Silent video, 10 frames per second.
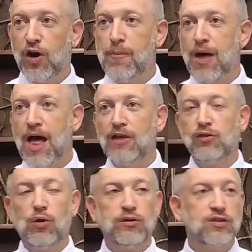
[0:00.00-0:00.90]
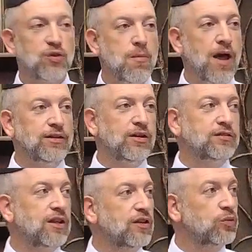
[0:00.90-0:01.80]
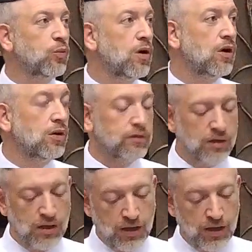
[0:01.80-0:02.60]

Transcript: The Ramchal told us, reminded us that this world